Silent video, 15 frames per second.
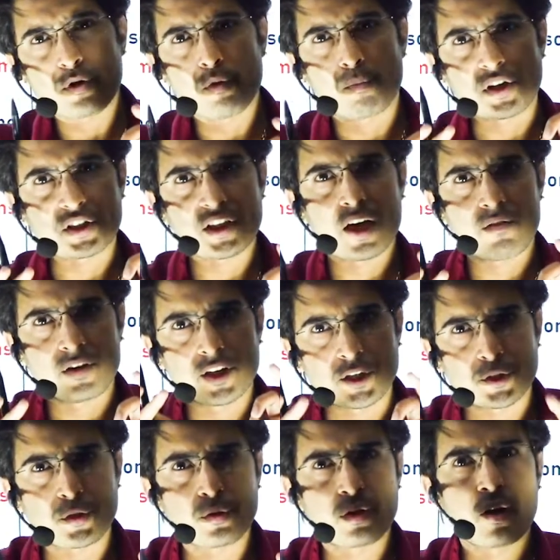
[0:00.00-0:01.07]
you must have
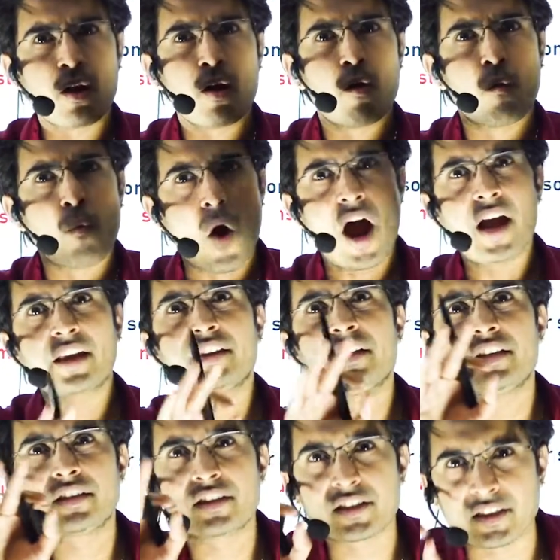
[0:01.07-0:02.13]
understood why
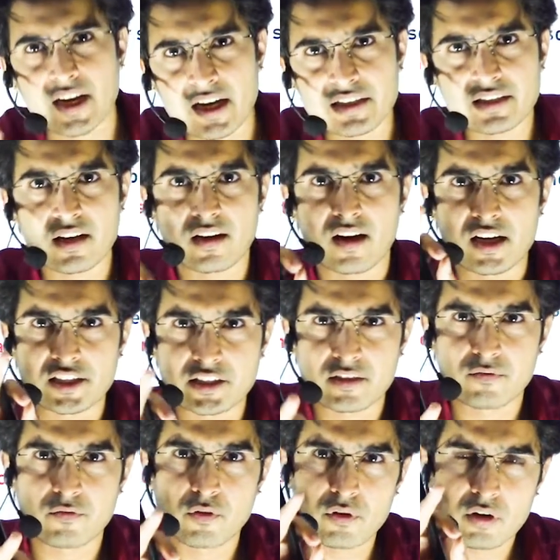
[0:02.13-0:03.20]
these states are
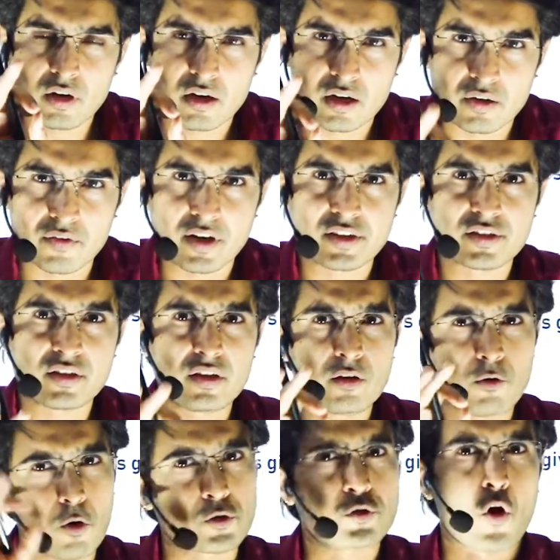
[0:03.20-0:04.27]
asking for greater
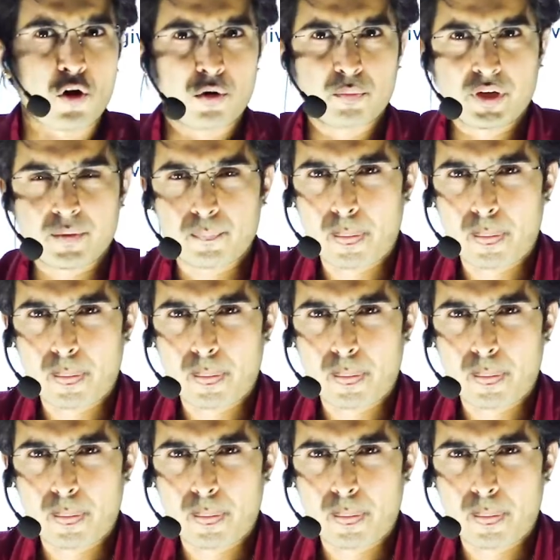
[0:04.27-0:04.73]
autonomy.